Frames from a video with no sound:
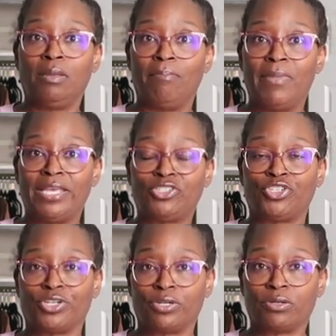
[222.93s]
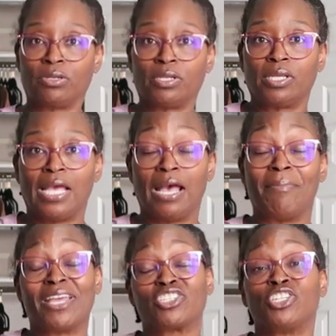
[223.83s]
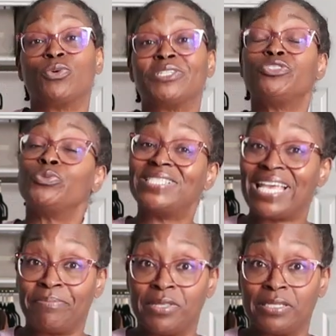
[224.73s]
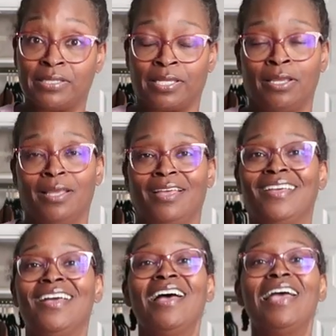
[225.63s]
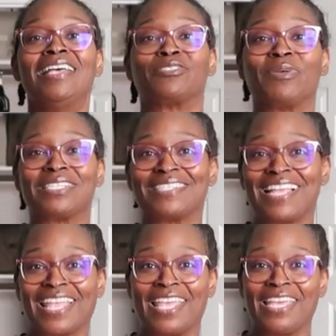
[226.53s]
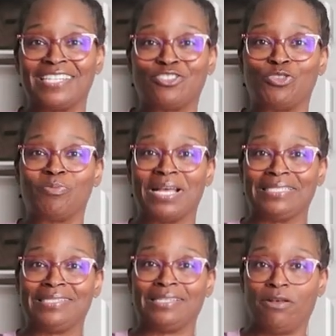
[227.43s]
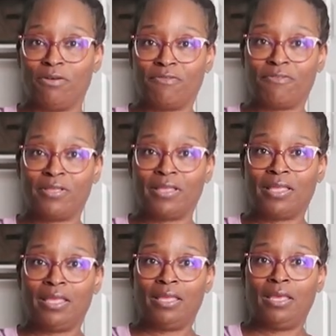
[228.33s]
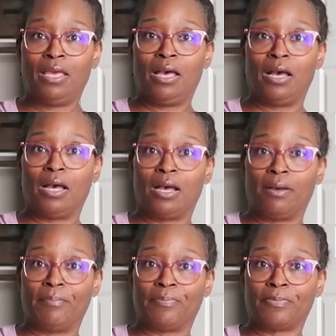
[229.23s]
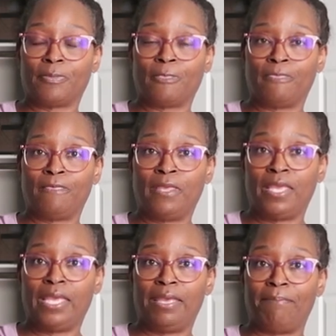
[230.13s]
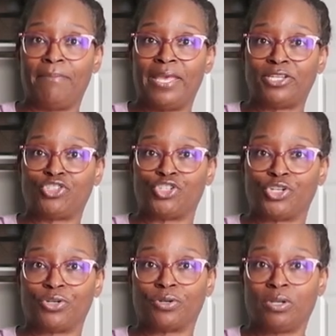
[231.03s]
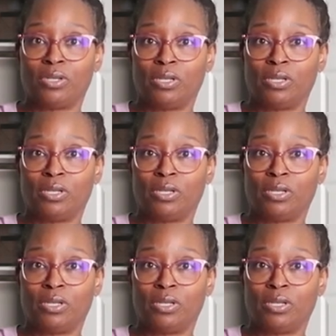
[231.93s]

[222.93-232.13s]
measure, I'm actually going to tape this as best as I can to myself, and measure.